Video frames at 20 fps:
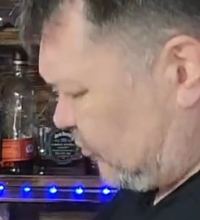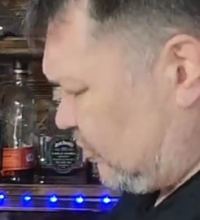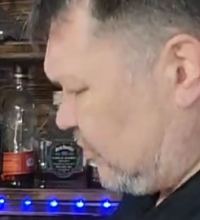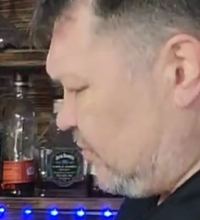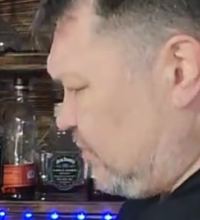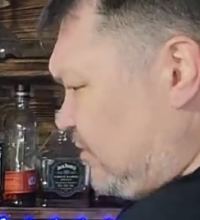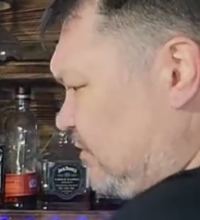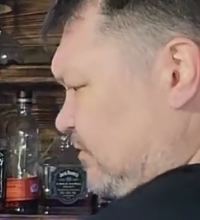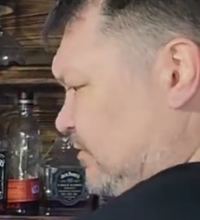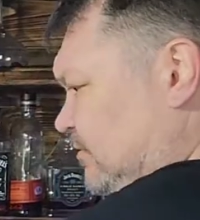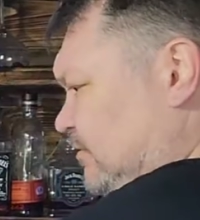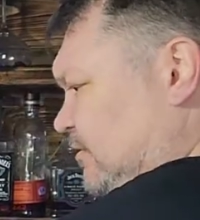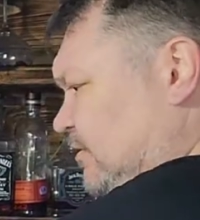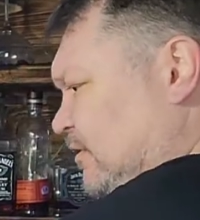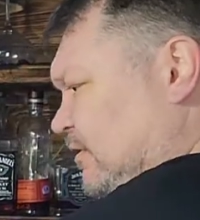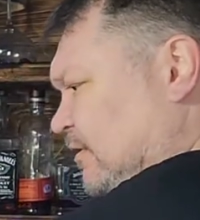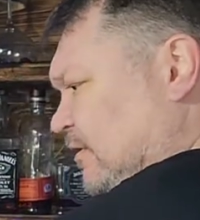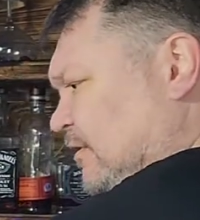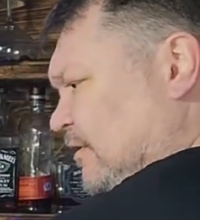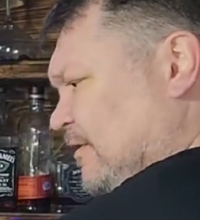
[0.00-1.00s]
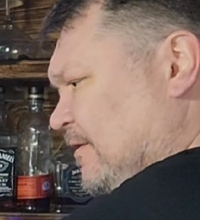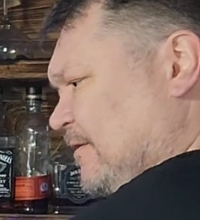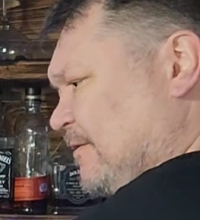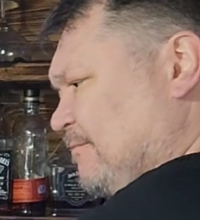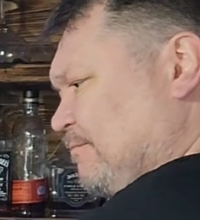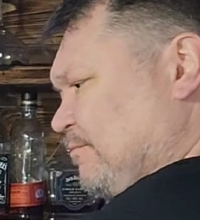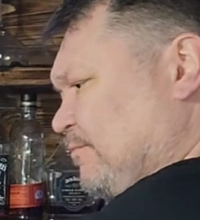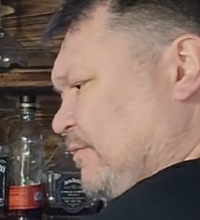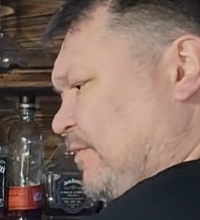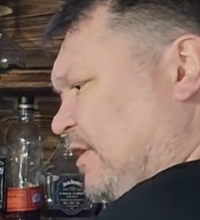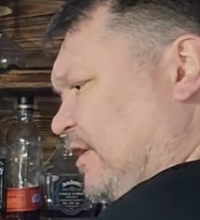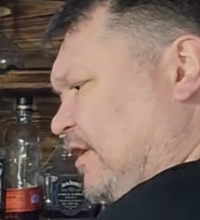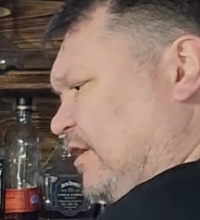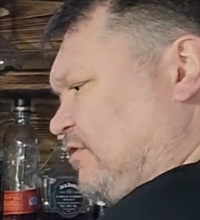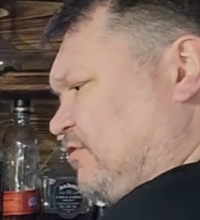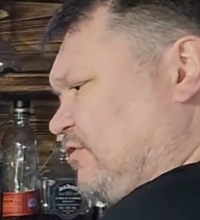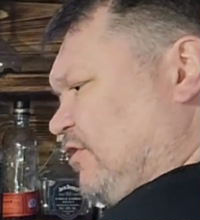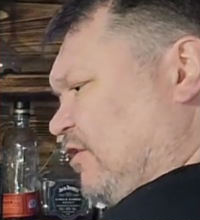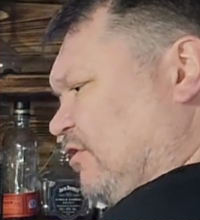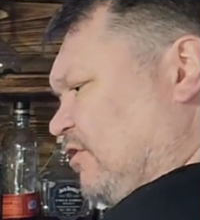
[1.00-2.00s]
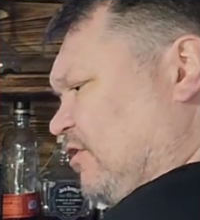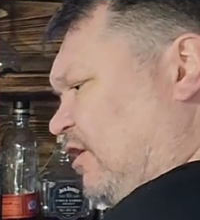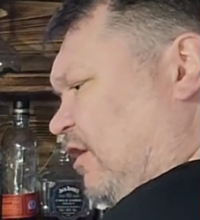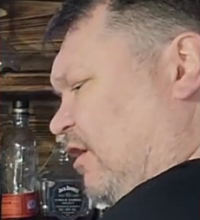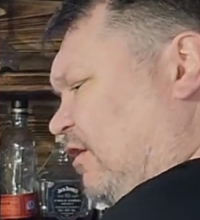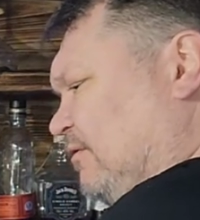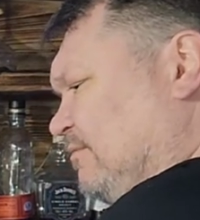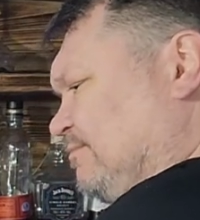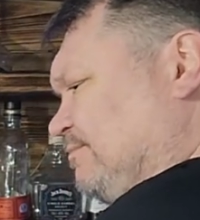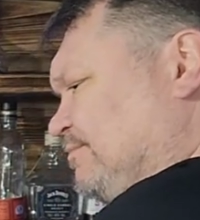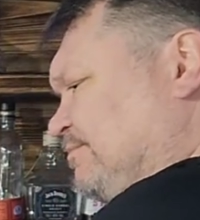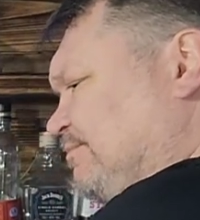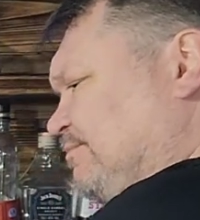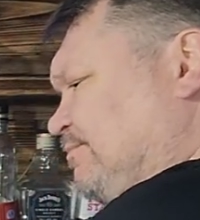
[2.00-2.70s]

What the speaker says: much. It's not got